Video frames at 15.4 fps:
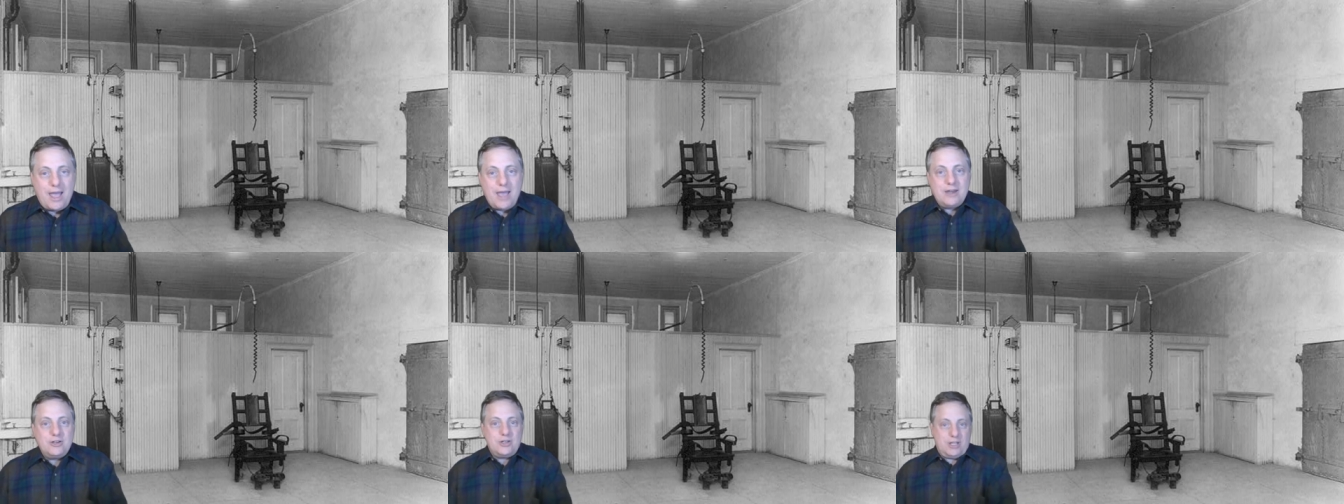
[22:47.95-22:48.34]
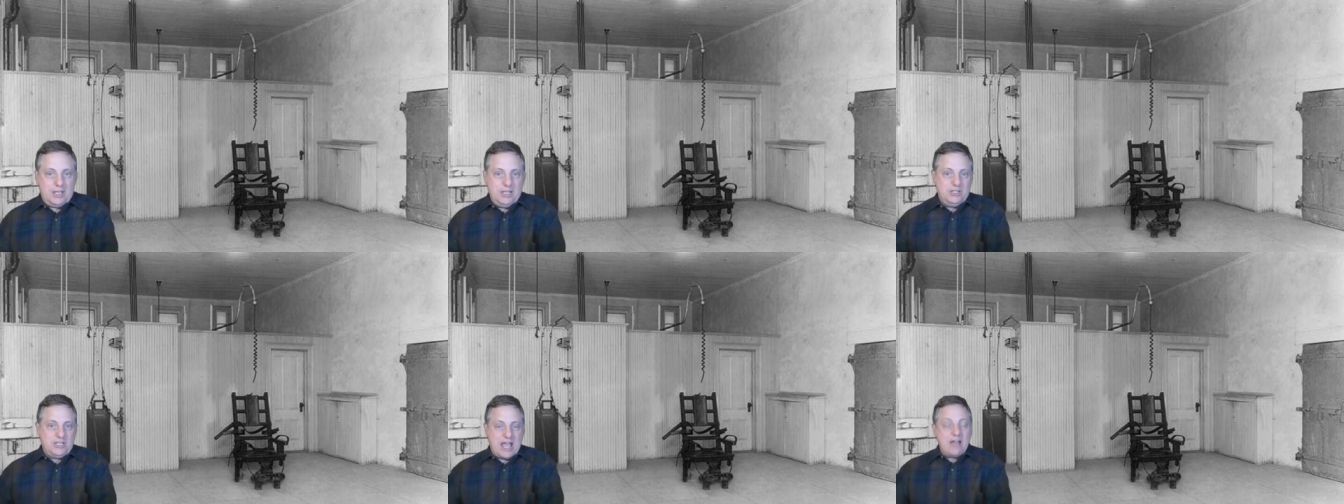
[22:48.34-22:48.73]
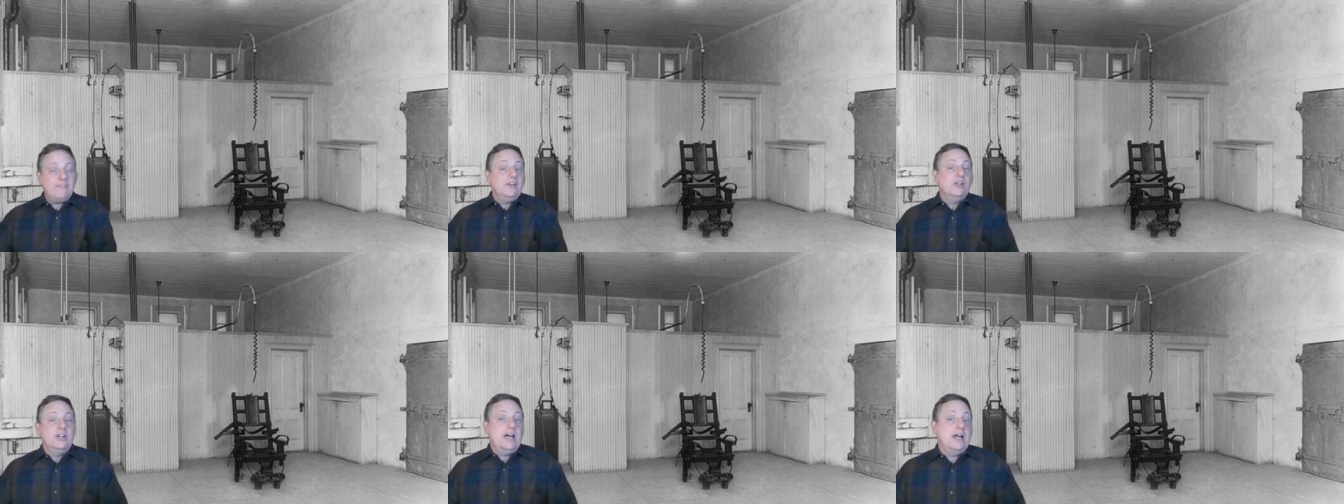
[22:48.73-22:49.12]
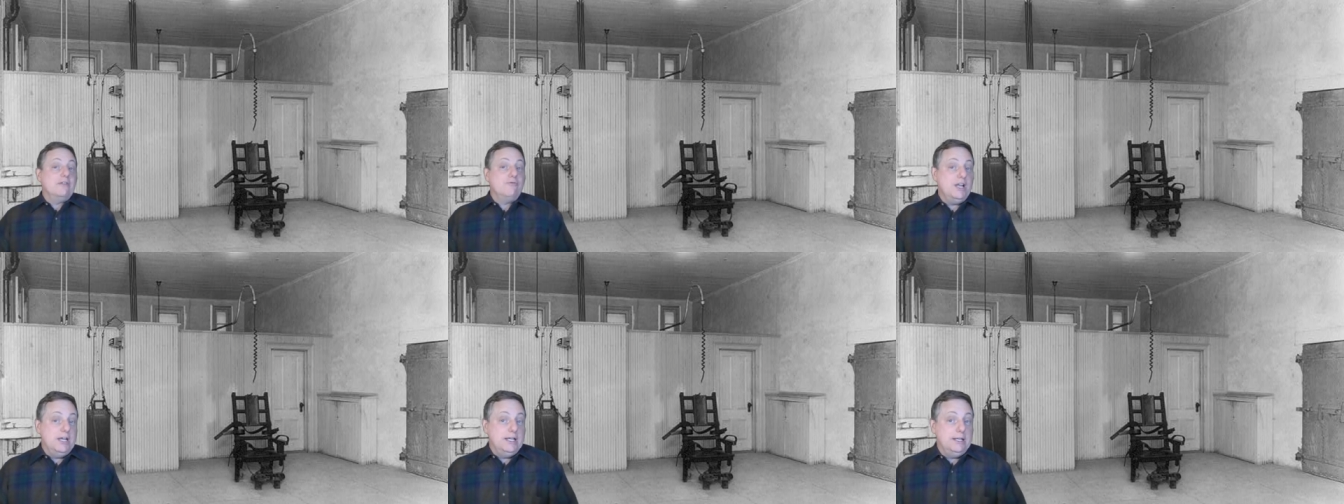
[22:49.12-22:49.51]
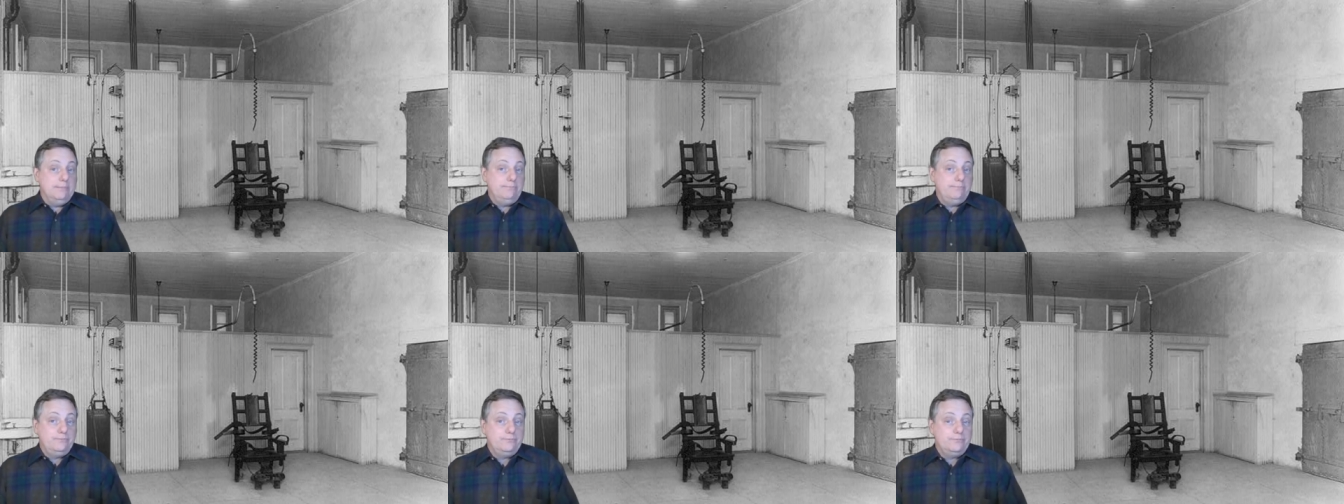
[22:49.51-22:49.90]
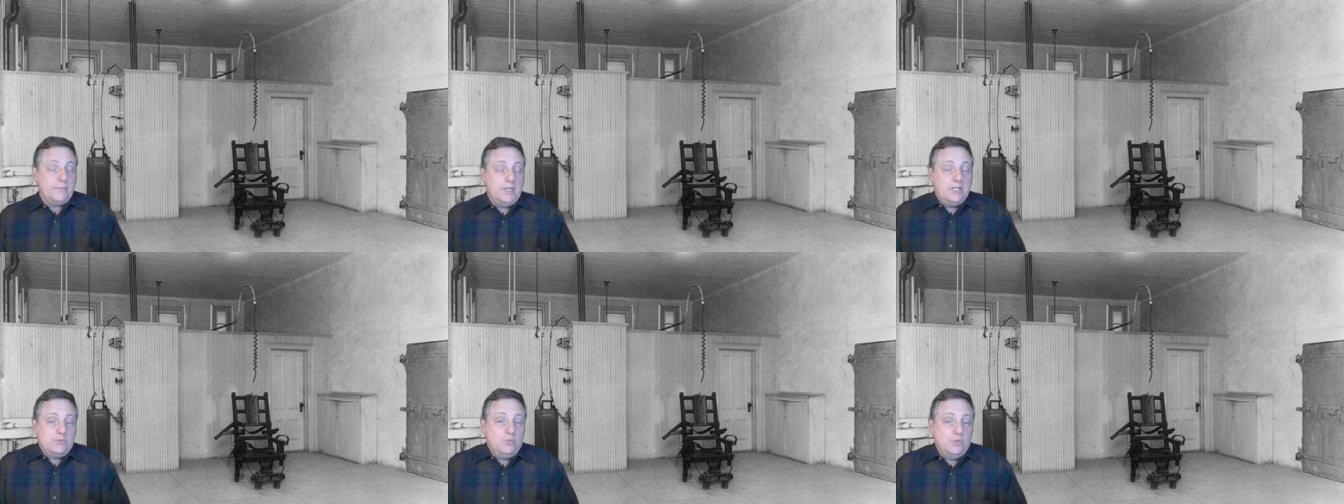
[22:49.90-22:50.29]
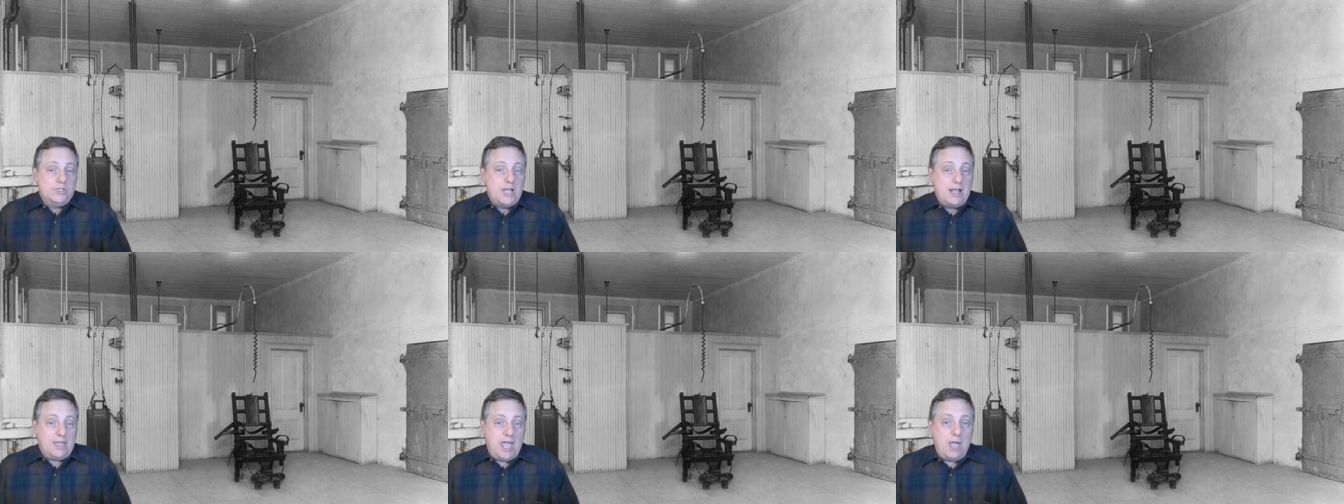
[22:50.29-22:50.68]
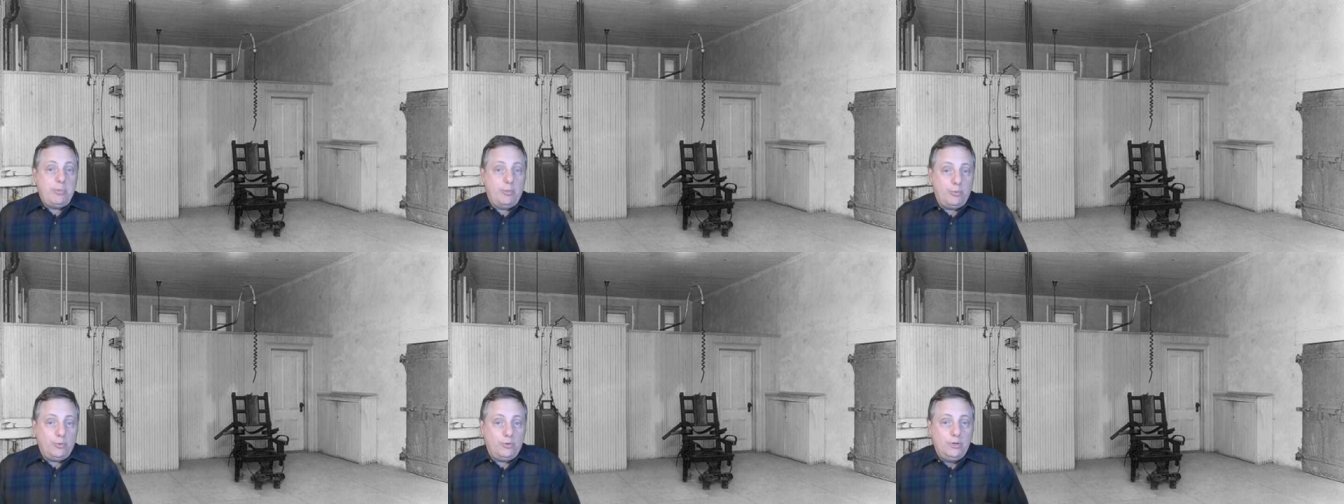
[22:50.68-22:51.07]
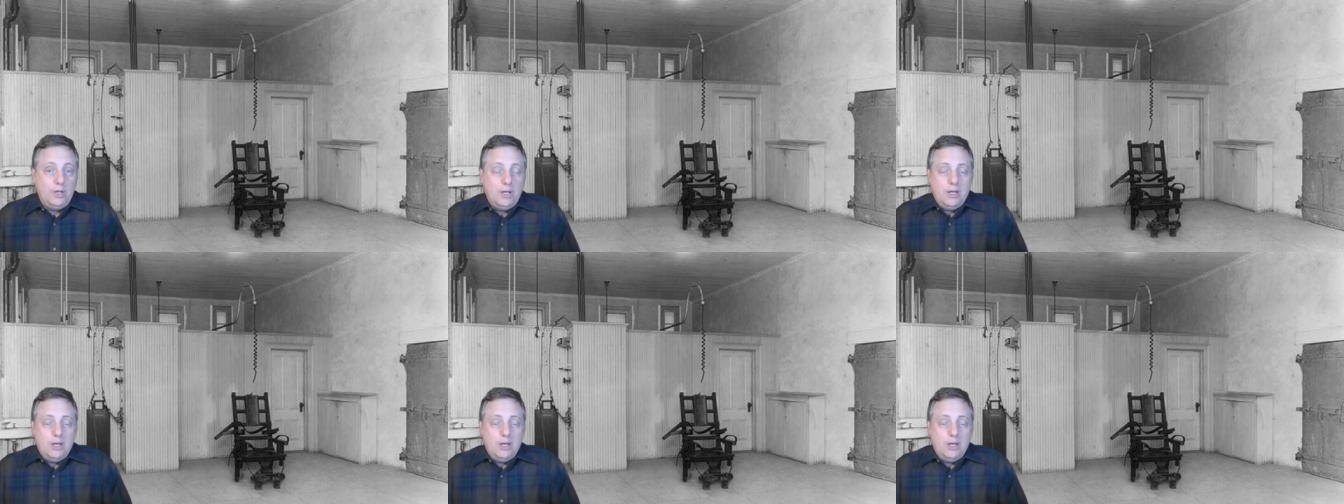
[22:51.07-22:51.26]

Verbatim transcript: and he definitely could not have written it. He just was not capable